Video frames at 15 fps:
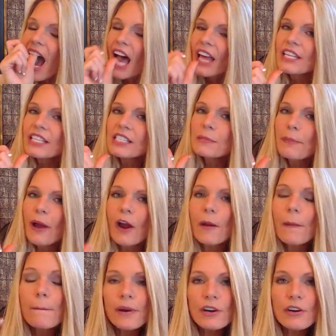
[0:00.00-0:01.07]
this
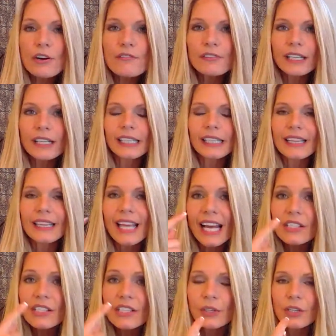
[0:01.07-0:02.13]
part perfectly.
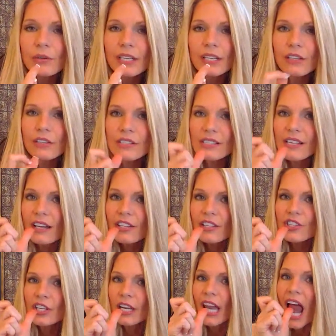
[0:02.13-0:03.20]
That's where you get your
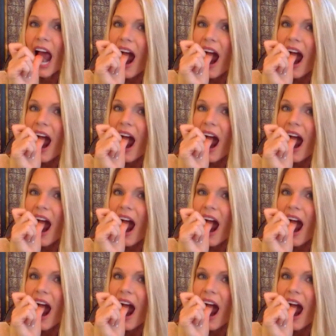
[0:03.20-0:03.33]
suction.